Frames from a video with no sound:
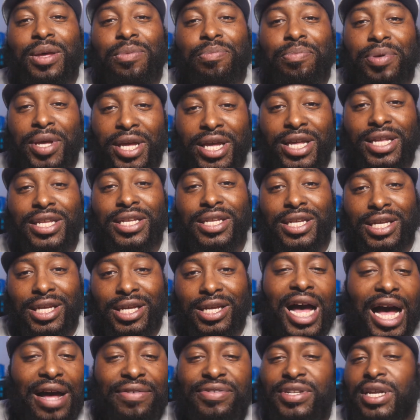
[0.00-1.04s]
PC.
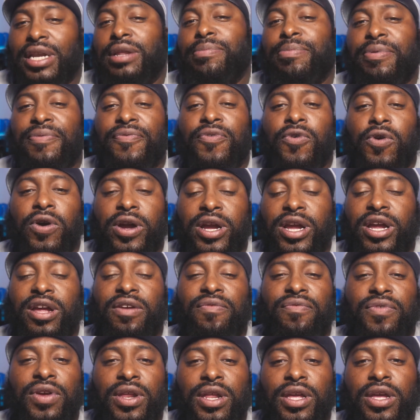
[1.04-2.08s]
I've said it before here
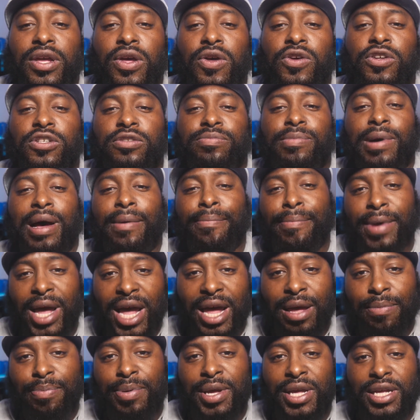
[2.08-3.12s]
in videos, my
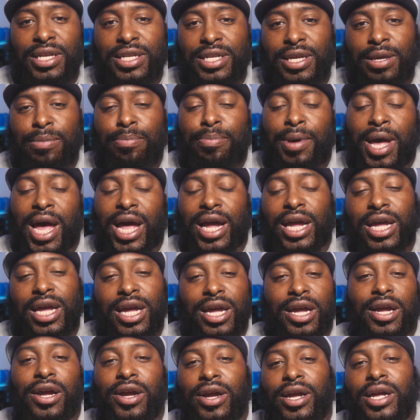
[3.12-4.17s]
main PC back
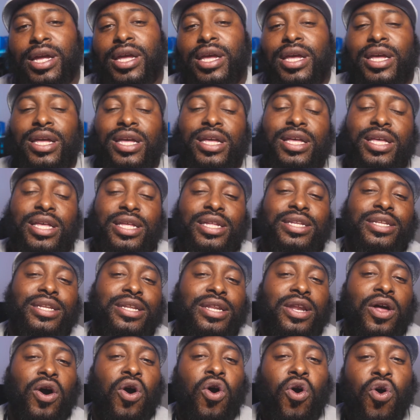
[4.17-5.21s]
here is
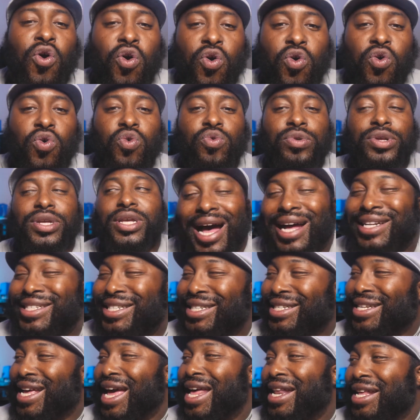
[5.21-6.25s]
old. I
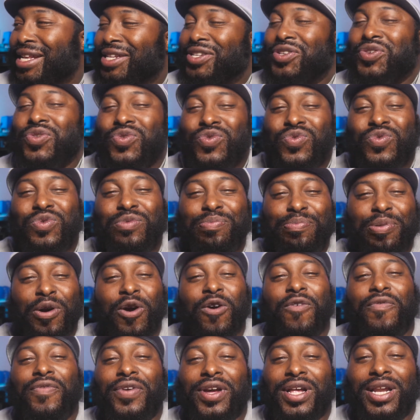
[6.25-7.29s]
just got it tuned
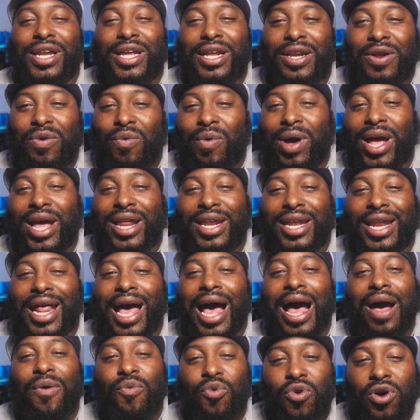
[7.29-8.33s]
perfectly the way that
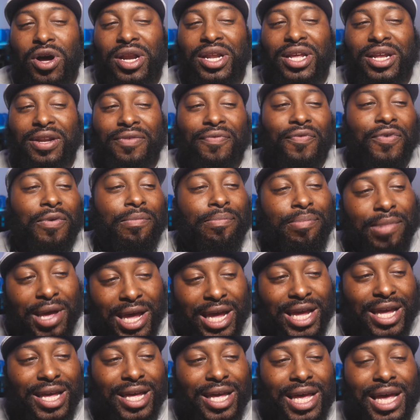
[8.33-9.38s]
I wanted for
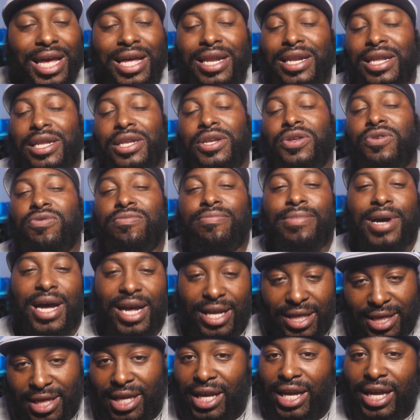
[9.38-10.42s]
me to do my
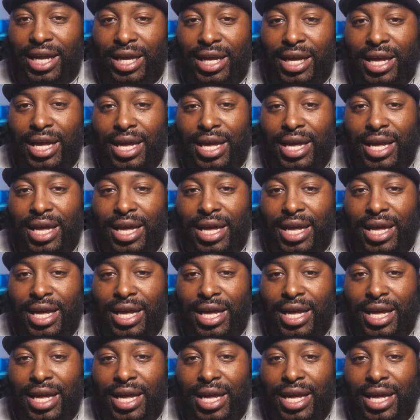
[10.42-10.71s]
thing.